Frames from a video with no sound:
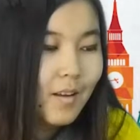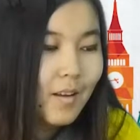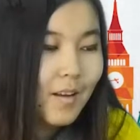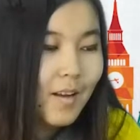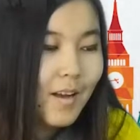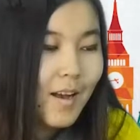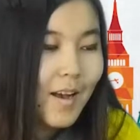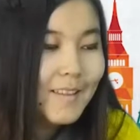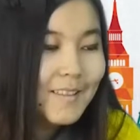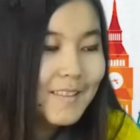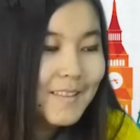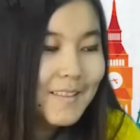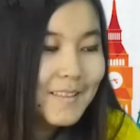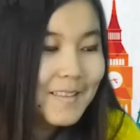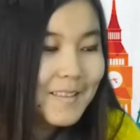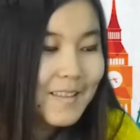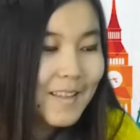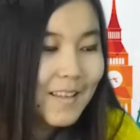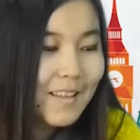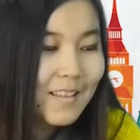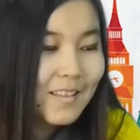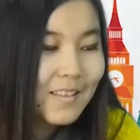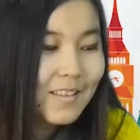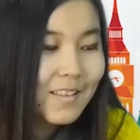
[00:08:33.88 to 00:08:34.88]
I think
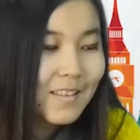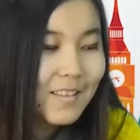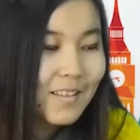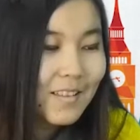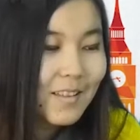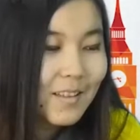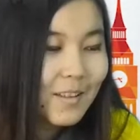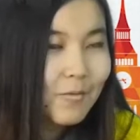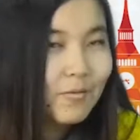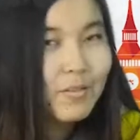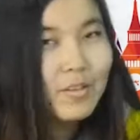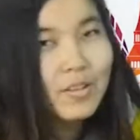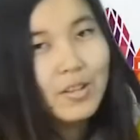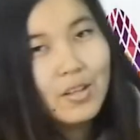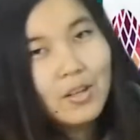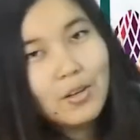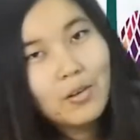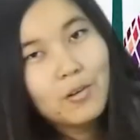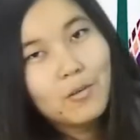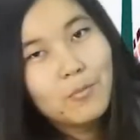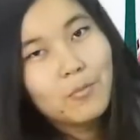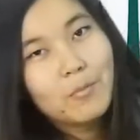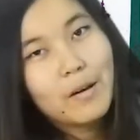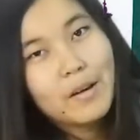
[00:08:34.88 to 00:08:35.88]
that we
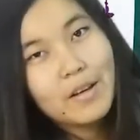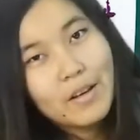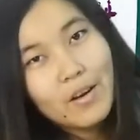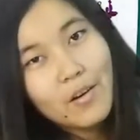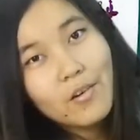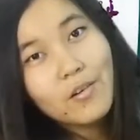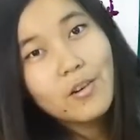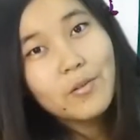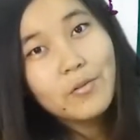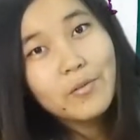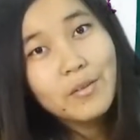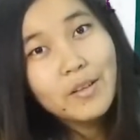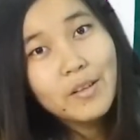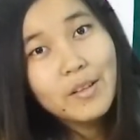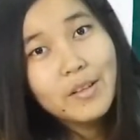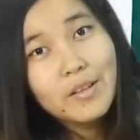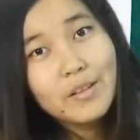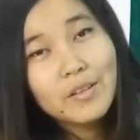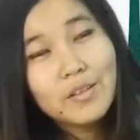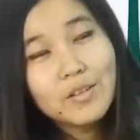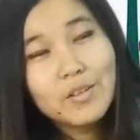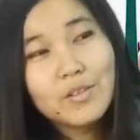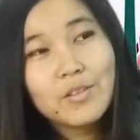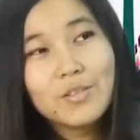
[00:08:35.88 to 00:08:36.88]
know biography,